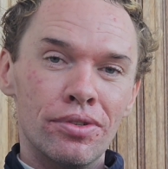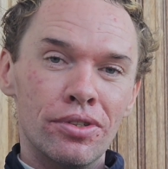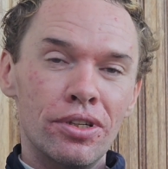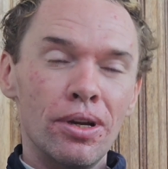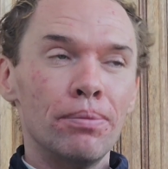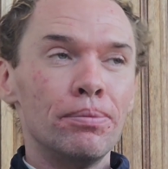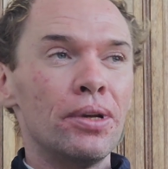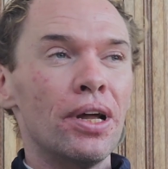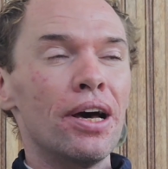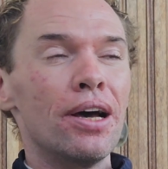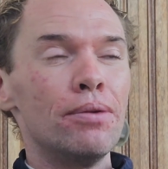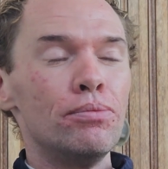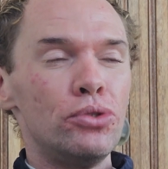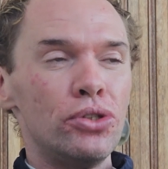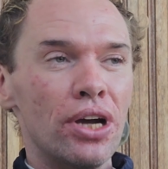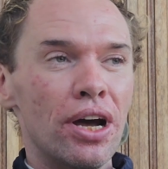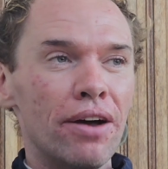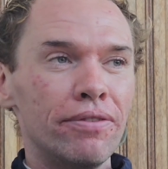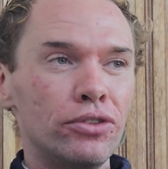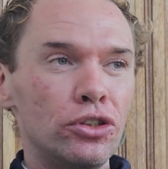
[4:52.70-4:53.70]
Sometimes
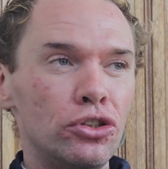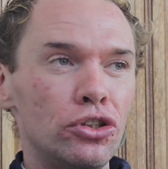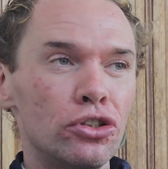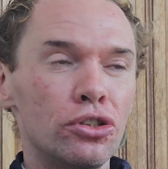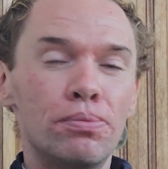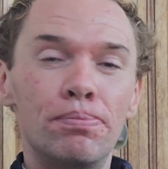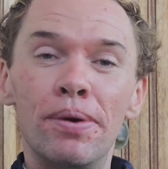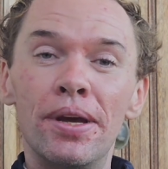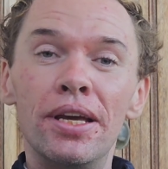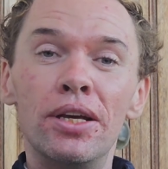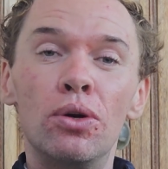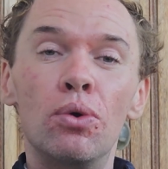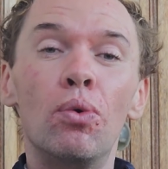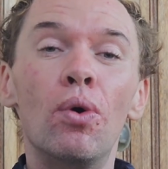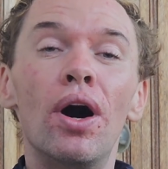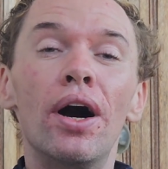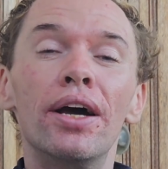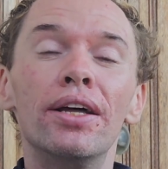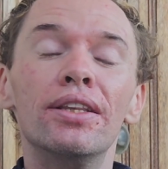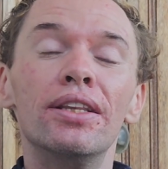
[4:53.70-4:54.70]
you have to just be
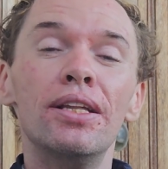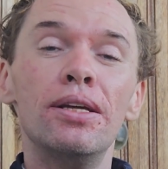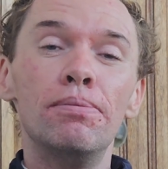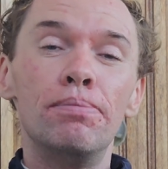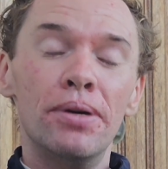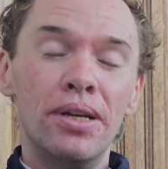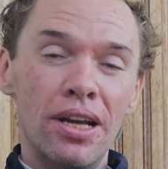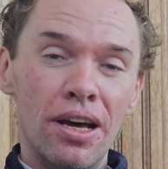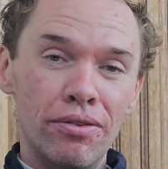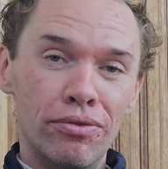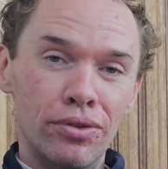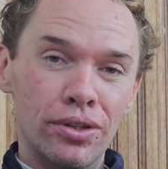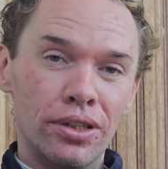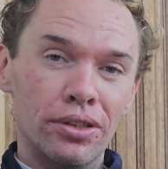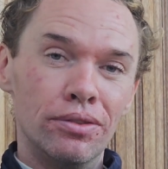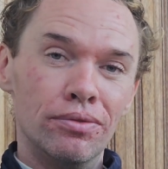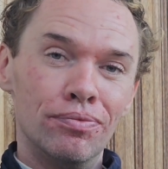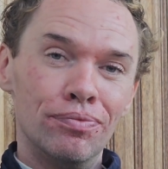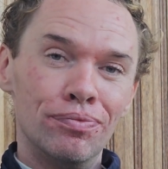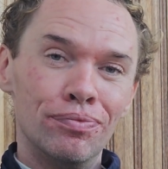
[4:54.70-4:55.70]
quietly
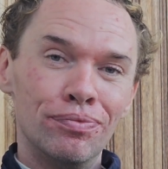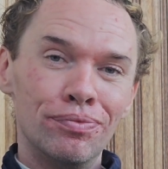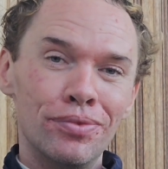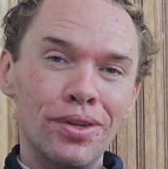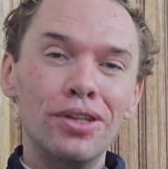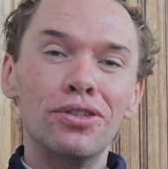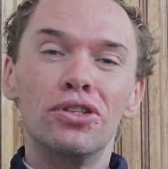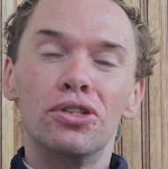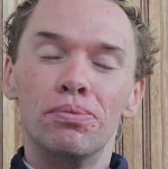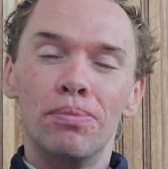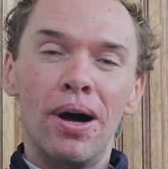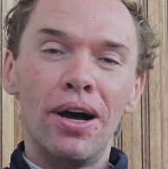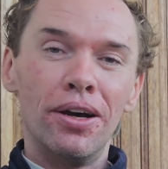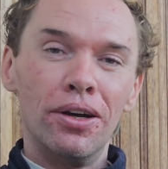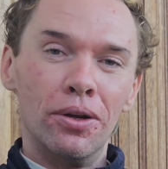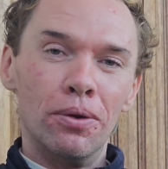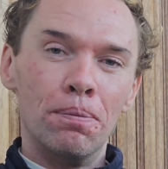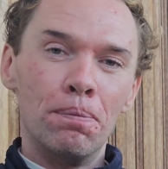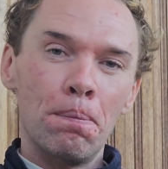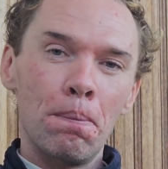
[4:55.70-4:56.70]
benevolent and
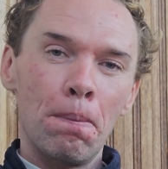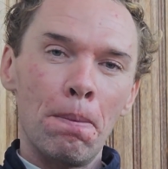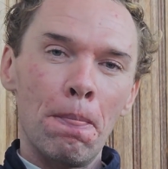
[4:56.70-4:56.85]
smile.